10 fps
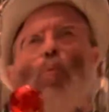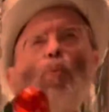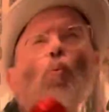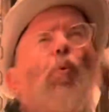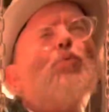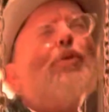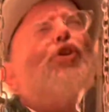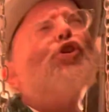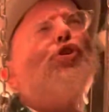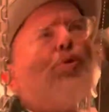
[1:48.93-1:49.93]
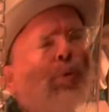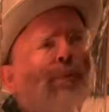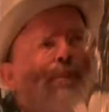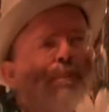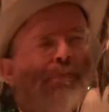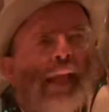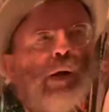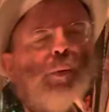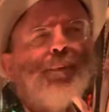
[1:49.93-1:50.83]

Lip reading: What's with the Q? Now,